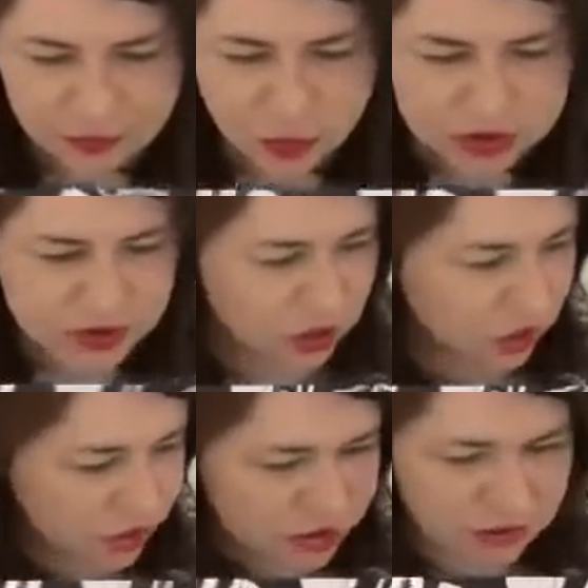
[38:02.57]
What's the
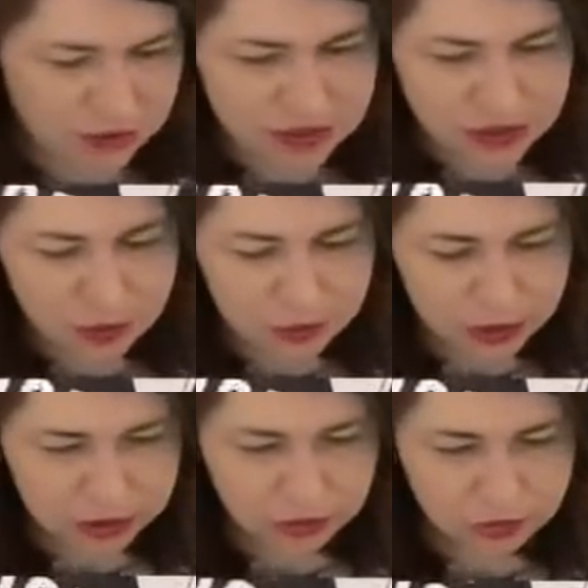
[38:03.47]
cost of this whole
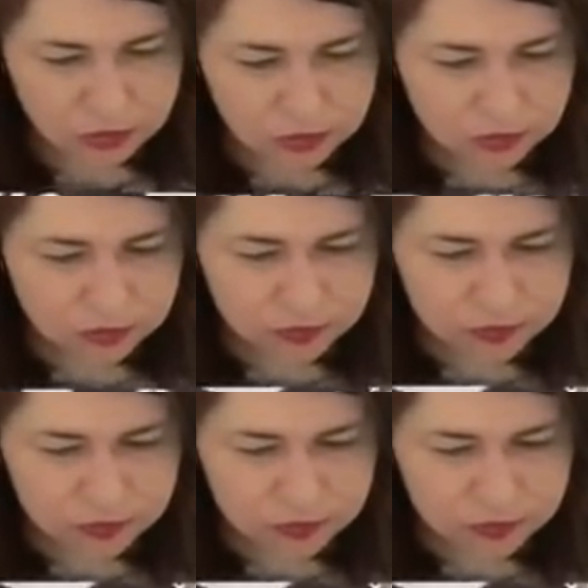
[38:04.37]
bundle? The cost